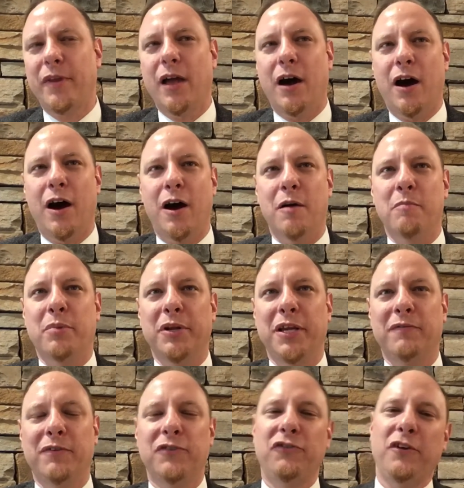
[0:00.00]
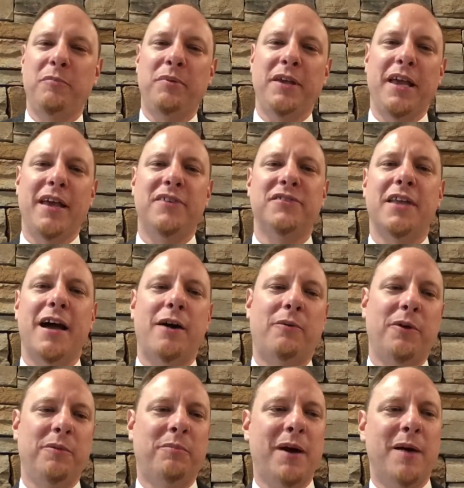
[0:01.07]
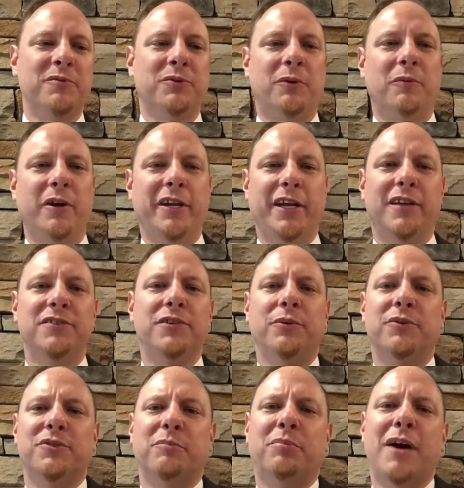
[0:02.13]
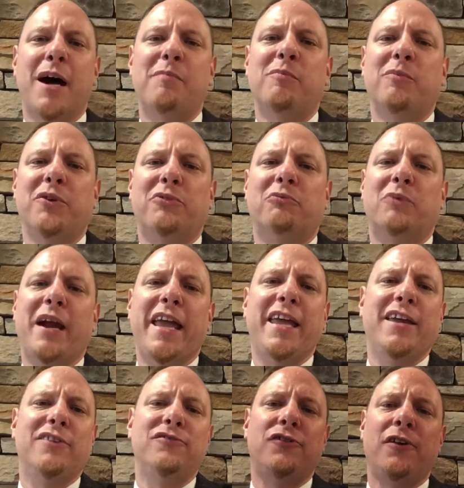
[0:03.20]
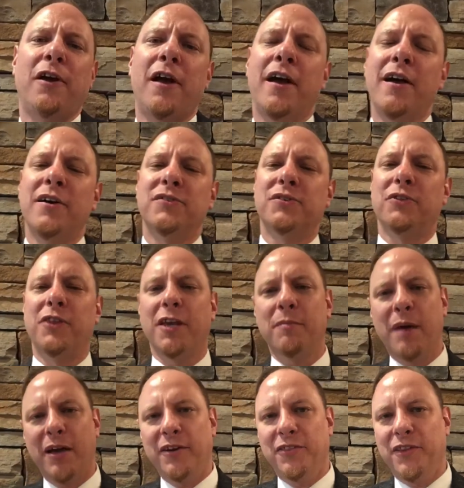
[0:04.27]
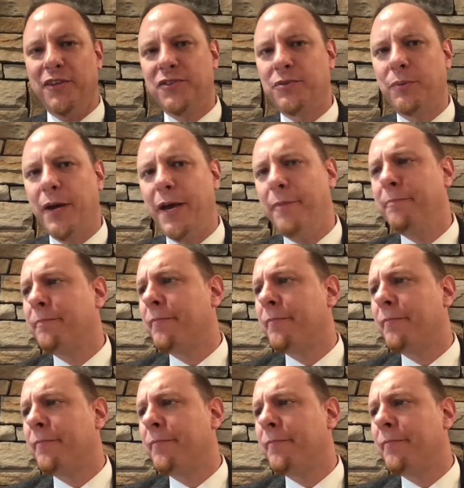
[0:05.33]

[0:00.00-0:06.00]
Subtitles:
but even GPAs now, one of the problems we're running into is a problem with range. So think about it this way.